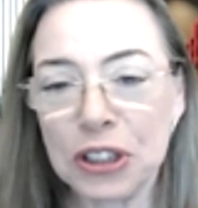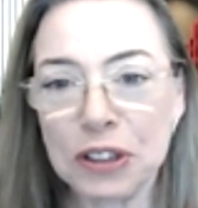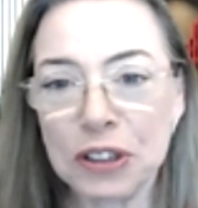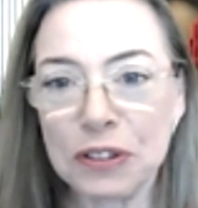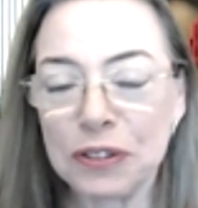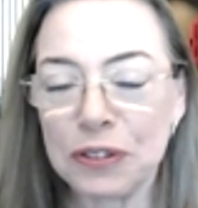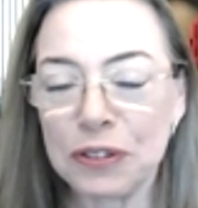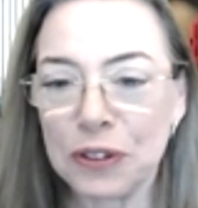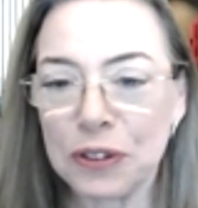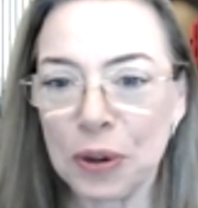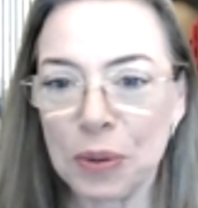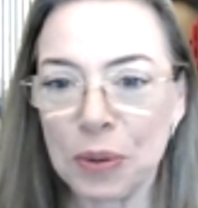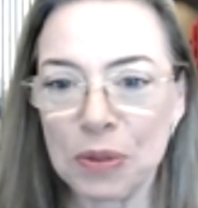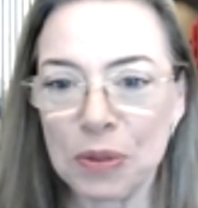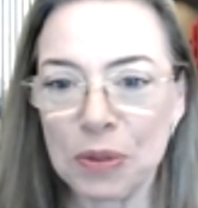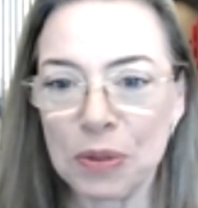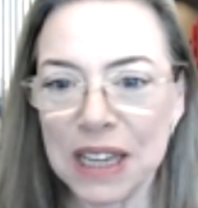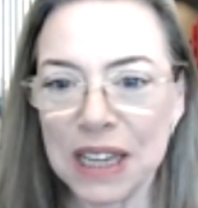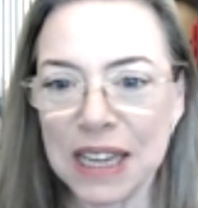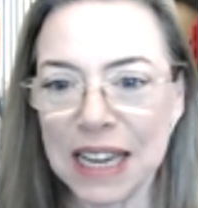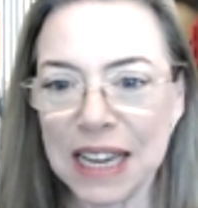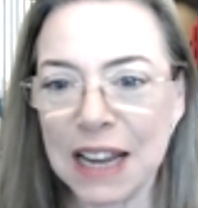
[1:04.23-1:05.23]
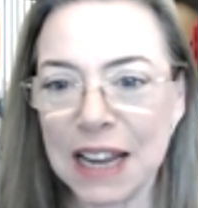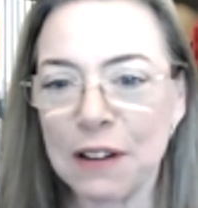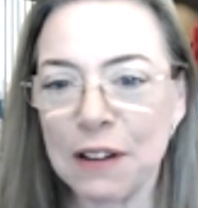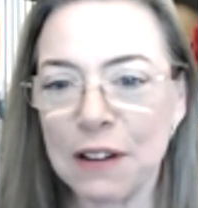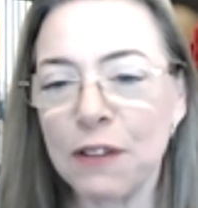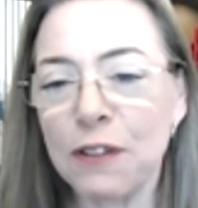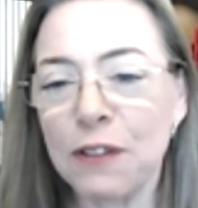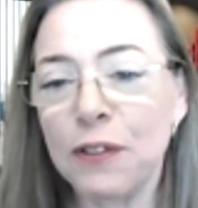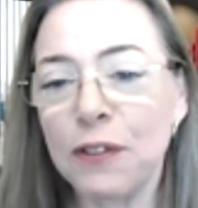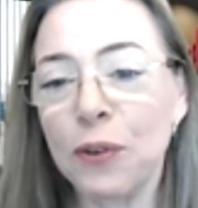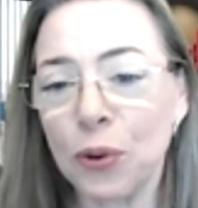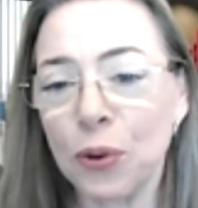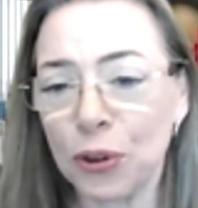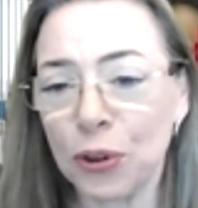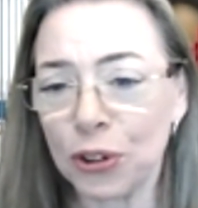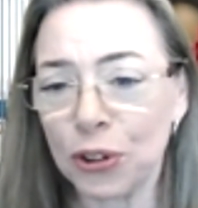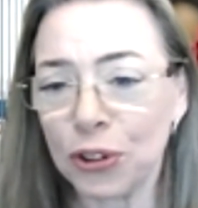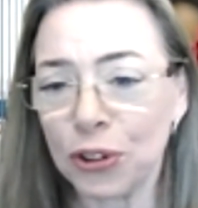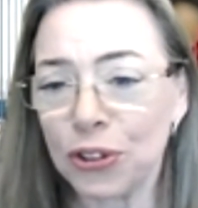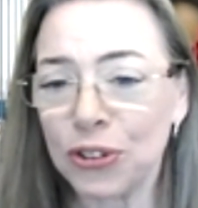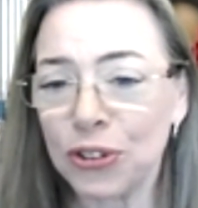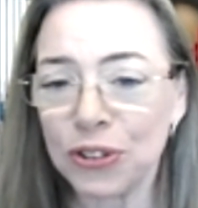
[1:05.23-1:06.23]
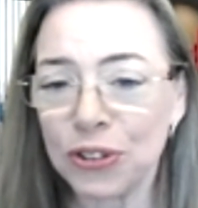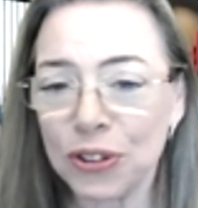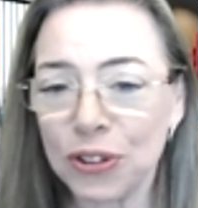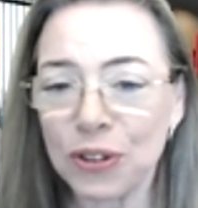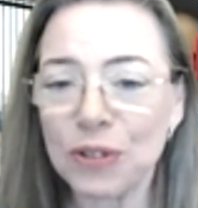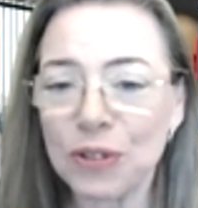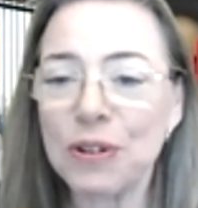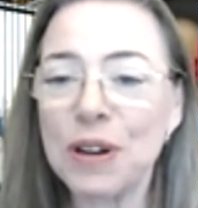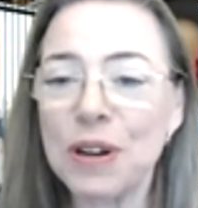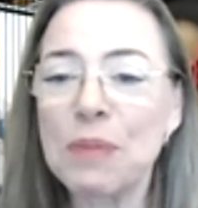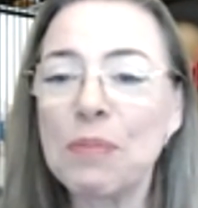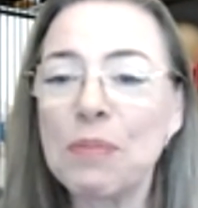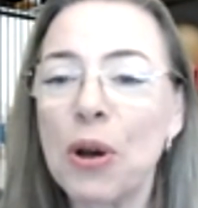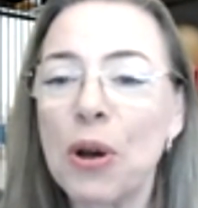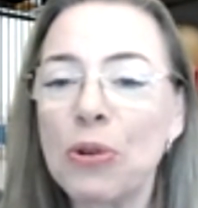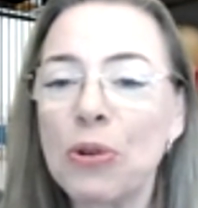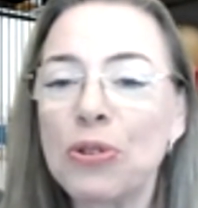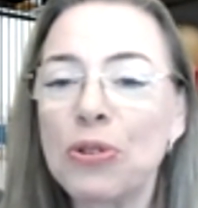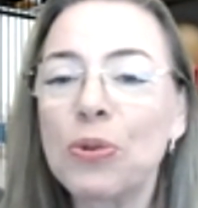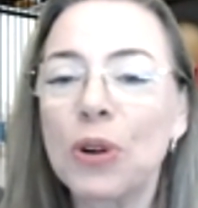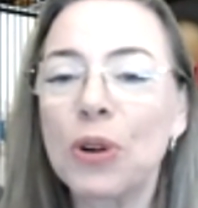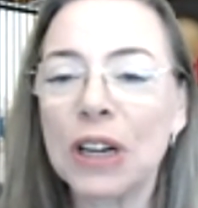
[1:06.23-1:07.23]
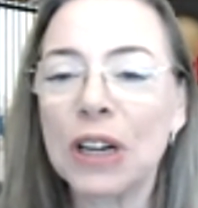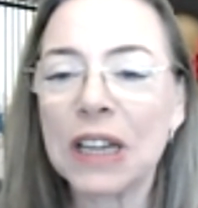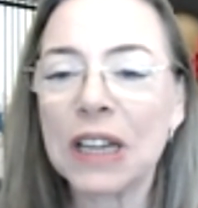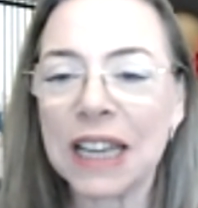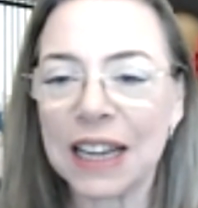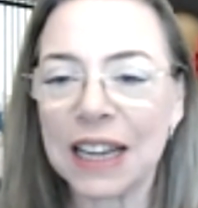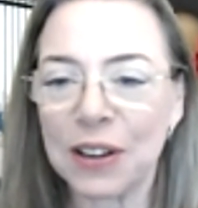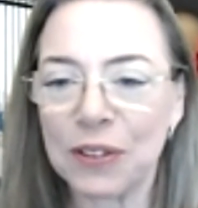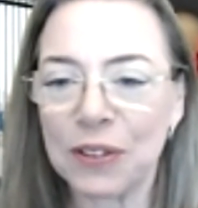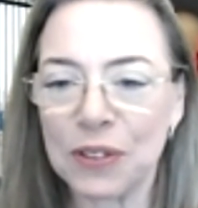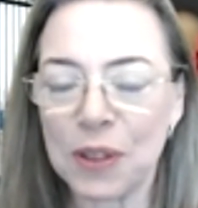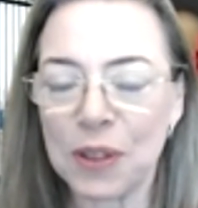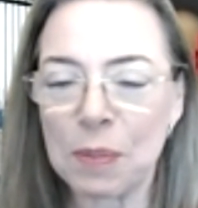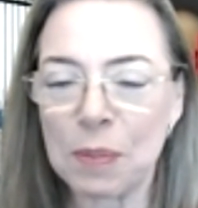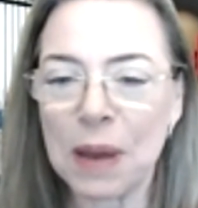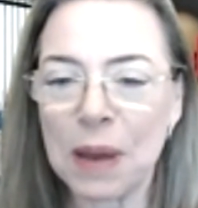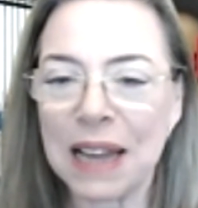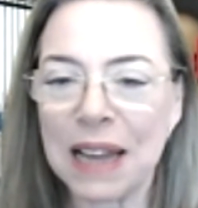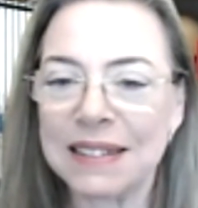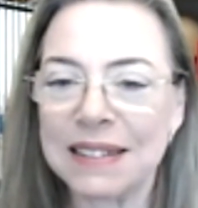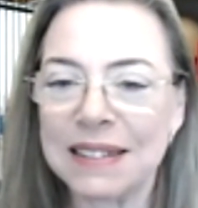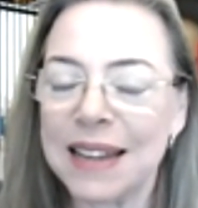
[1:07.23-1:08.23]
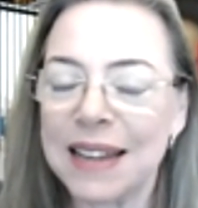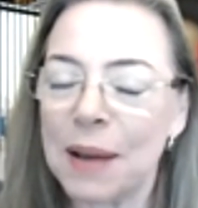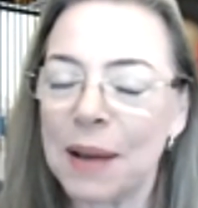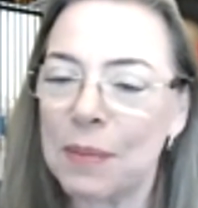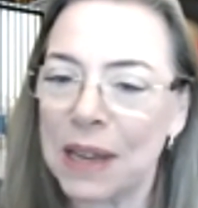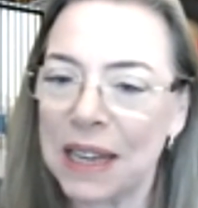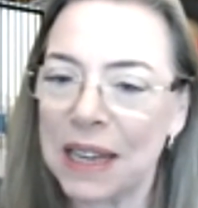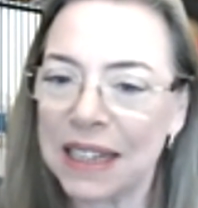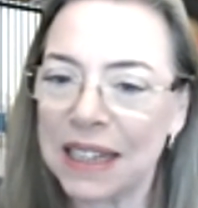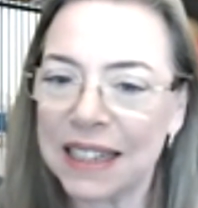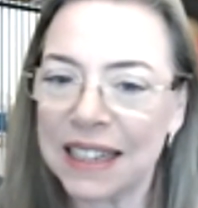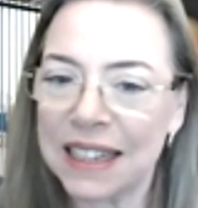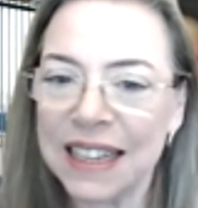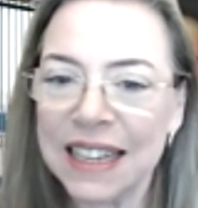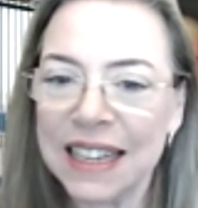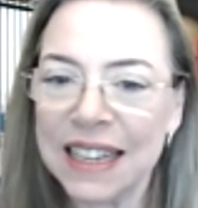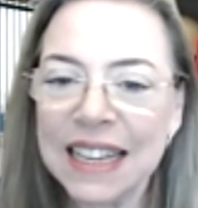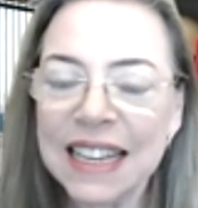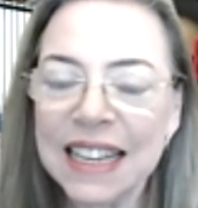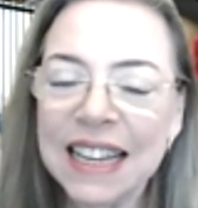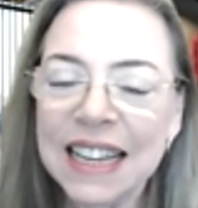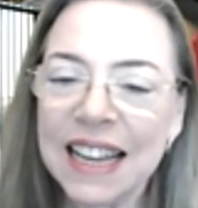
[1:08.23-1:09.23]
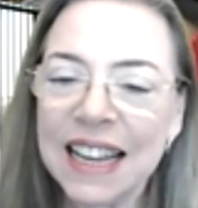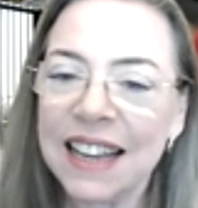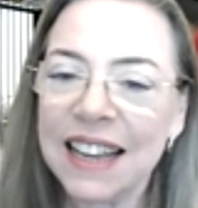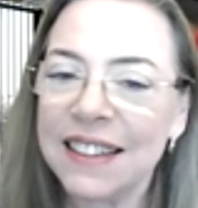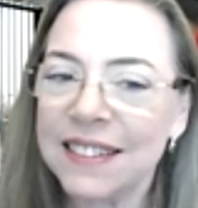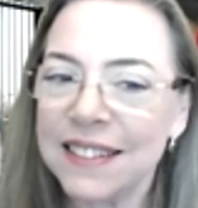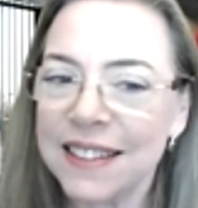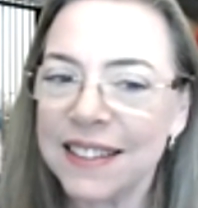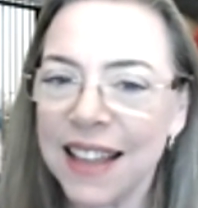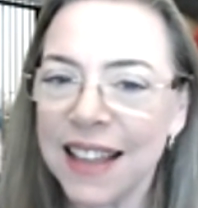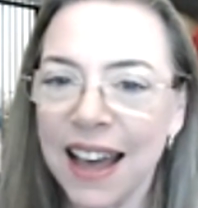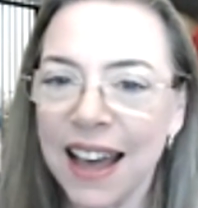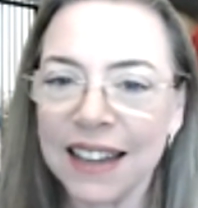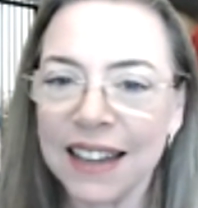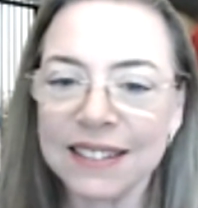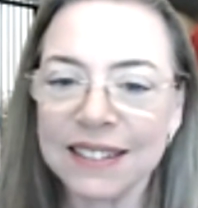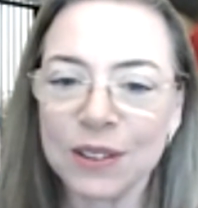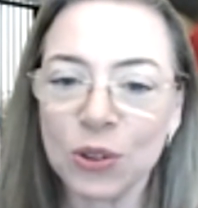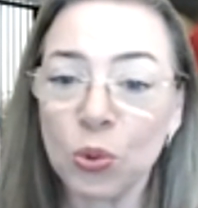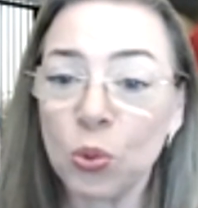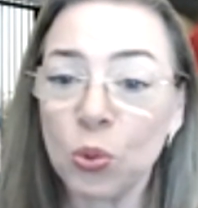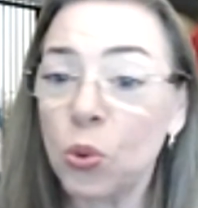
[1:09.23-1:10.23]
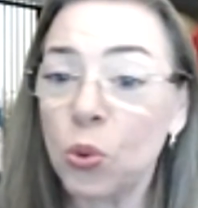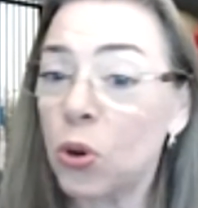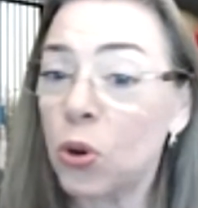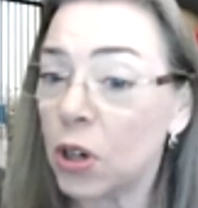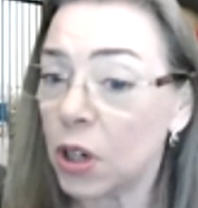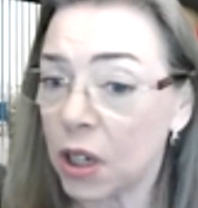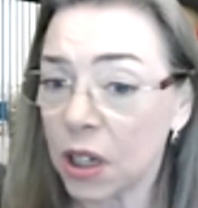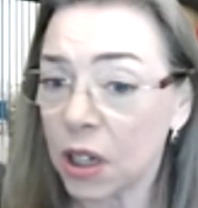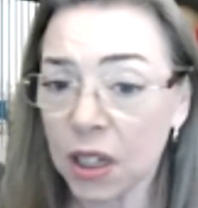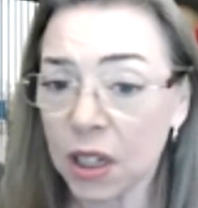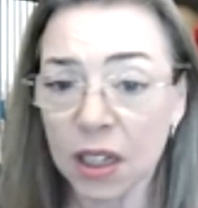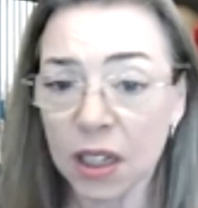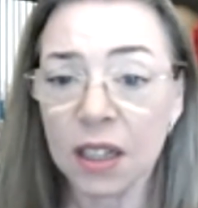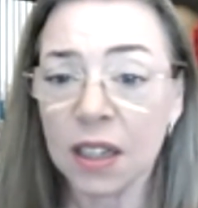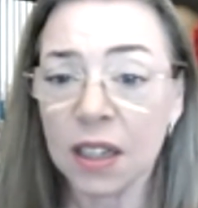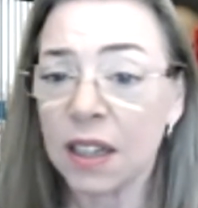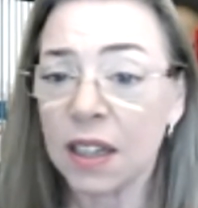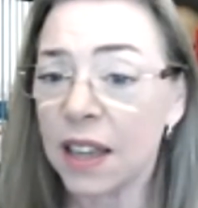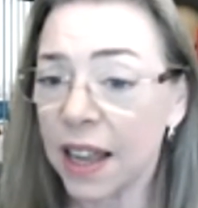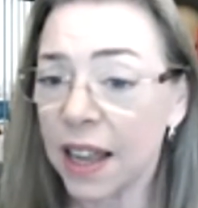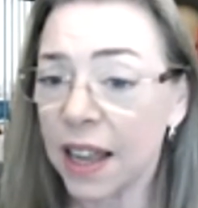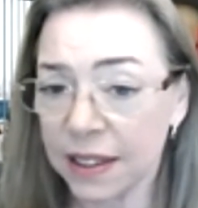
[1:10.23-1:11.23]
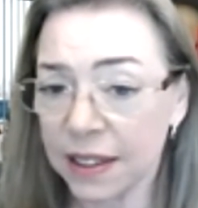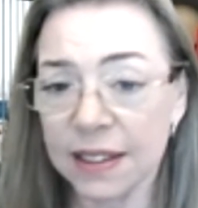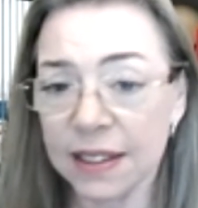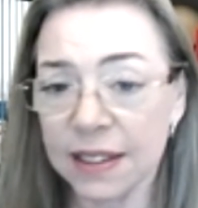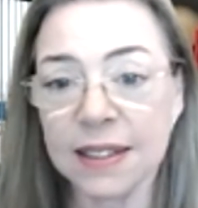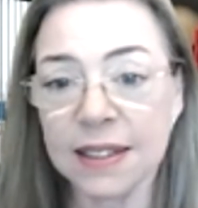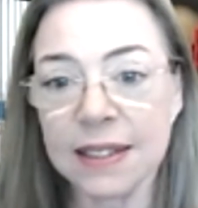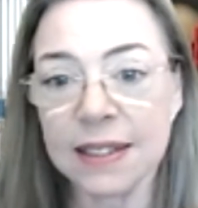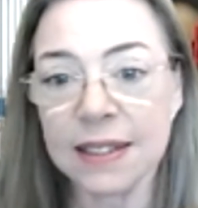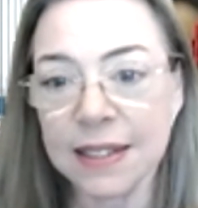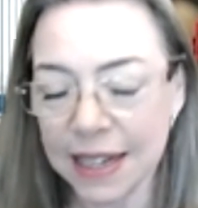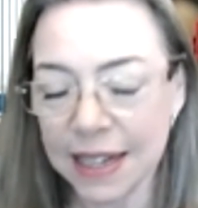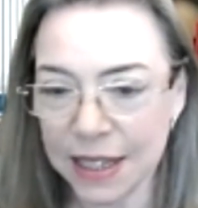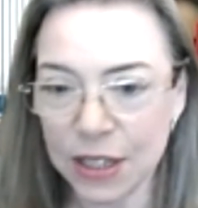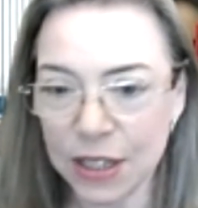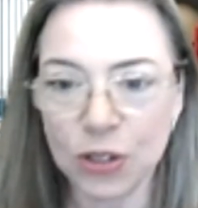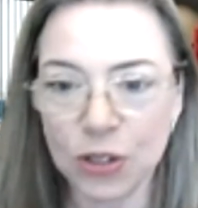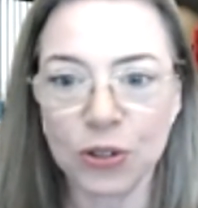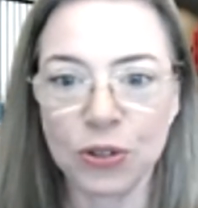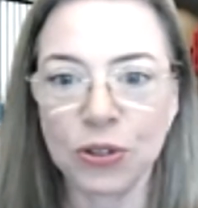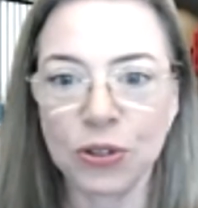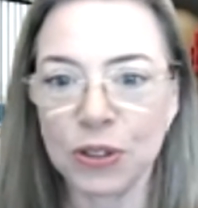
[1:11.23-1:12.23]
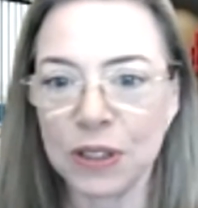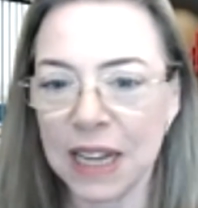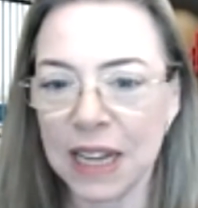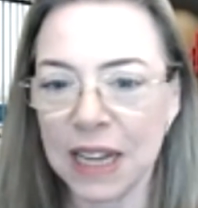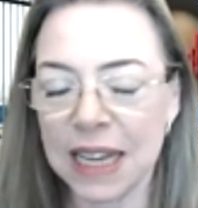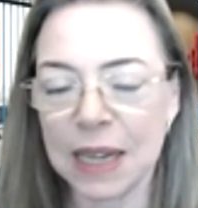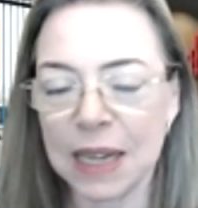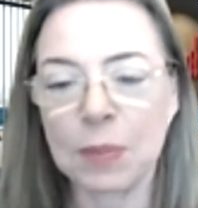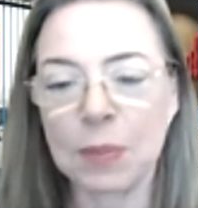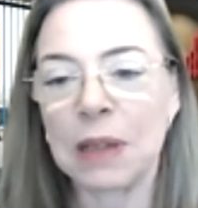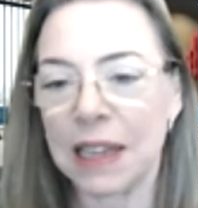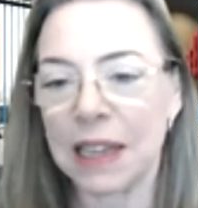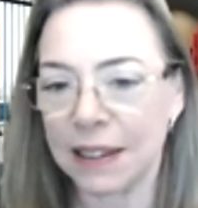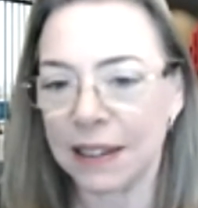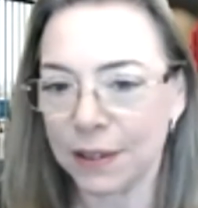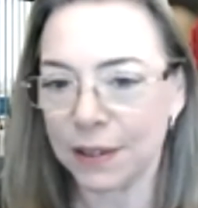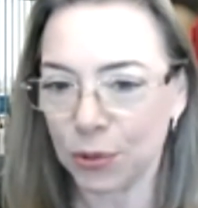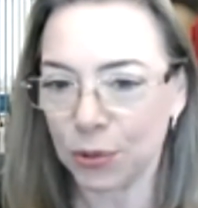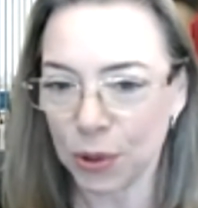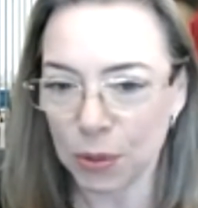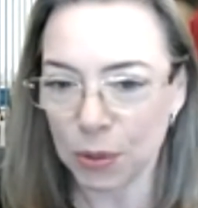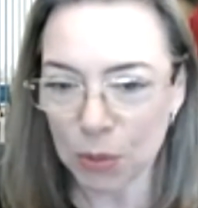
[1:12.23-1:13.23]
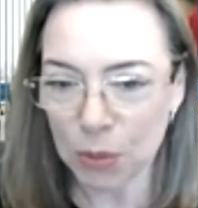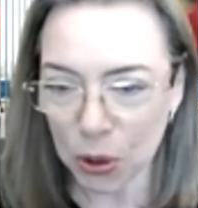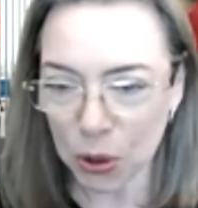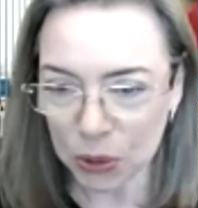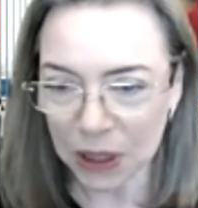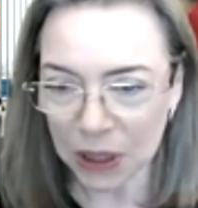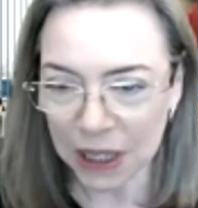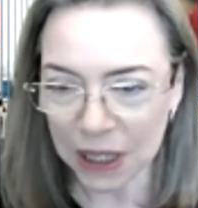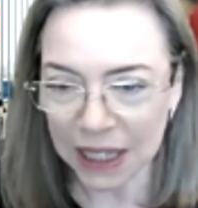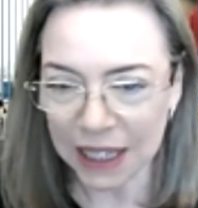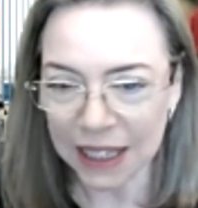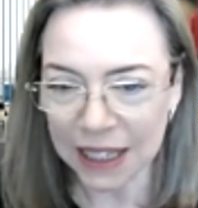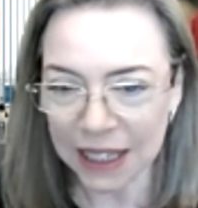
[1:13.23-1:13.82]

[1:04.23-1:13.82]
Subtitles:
from the enforced remote working of the pandemic is that work can continue to take place remotely.